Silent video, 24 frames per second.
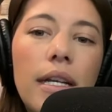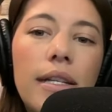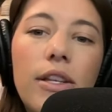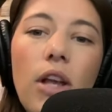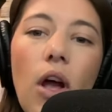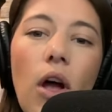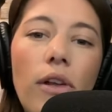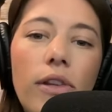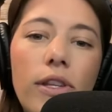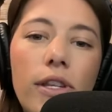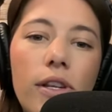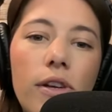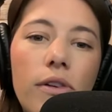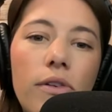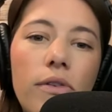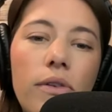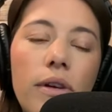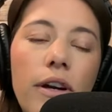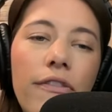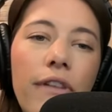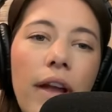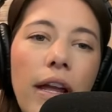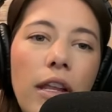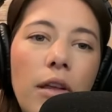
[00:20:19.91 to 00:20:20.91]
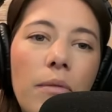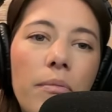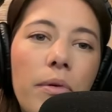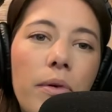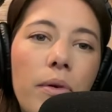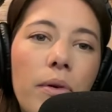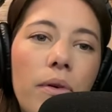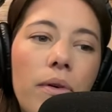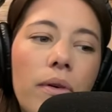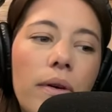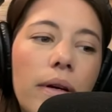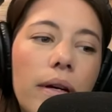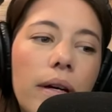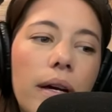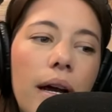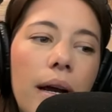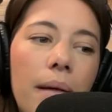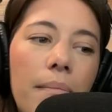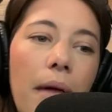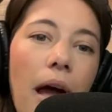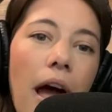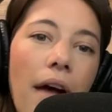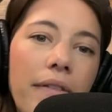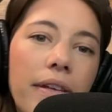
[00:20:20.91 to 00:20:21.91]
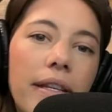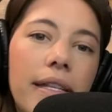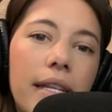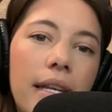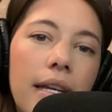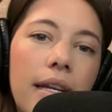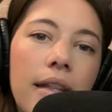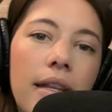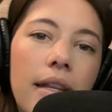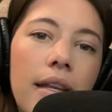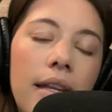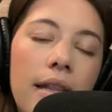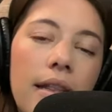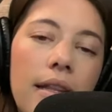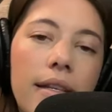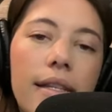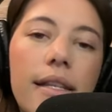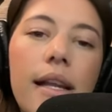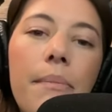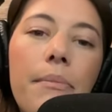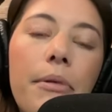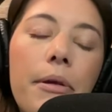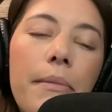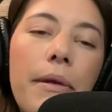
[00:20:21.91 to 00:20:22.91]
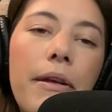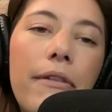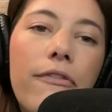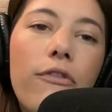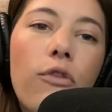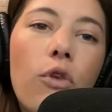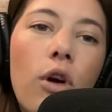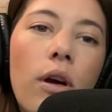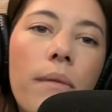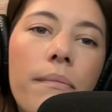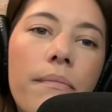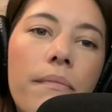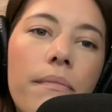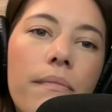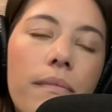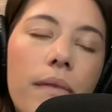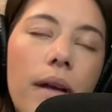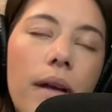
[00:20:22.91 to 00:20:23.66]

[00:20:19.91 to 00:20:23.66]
It's also available, obviously, in the supplement form,